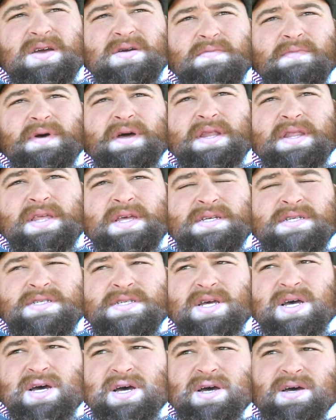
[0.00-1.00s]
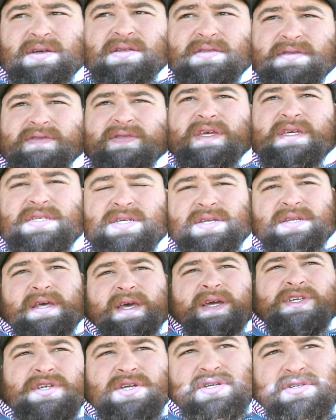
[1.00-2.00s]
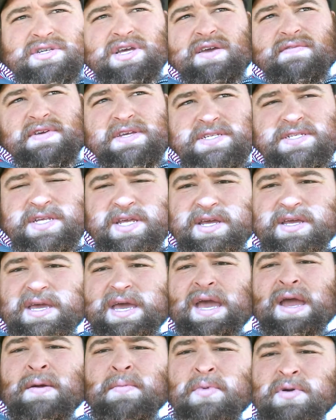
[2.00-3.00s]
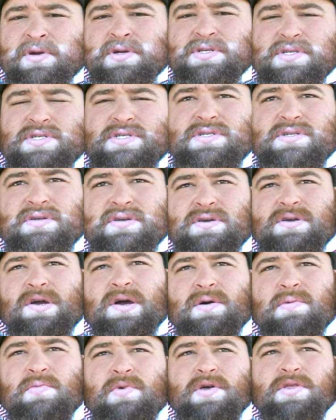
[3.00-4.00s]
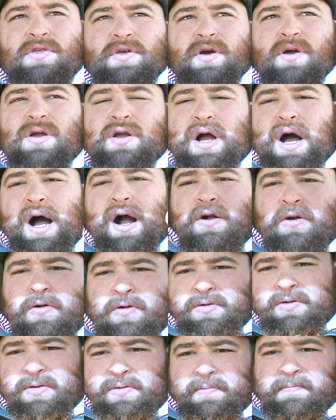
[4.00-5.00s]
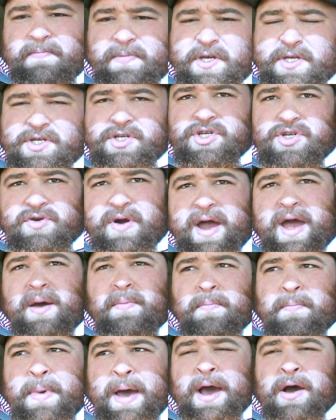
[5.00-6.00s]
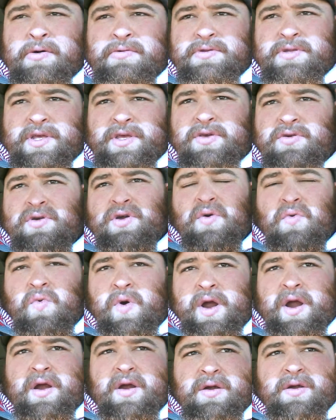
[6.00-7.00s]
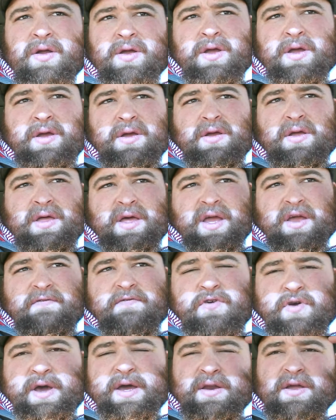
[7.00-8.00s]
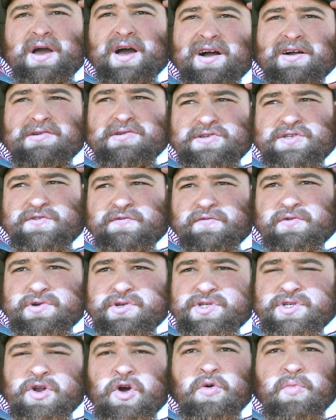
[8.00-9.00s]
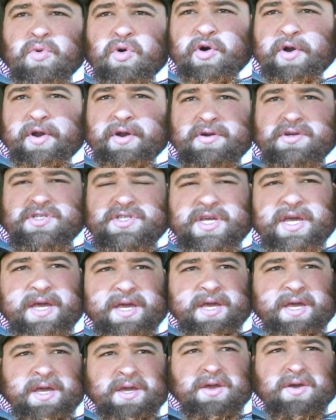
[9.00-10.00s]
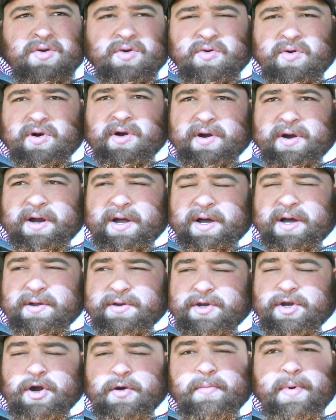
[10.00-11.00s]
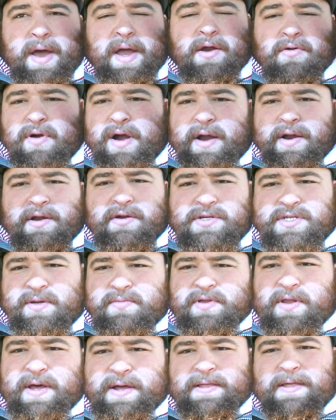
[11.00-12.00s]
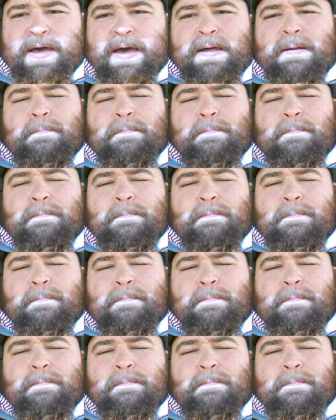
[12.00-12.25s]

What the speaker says: But these Adixxon JVC cameras come with a goggle, a strap mount that you can wear, like if you had goggles for snowboarding or skiing or dirt bike riding or something like that.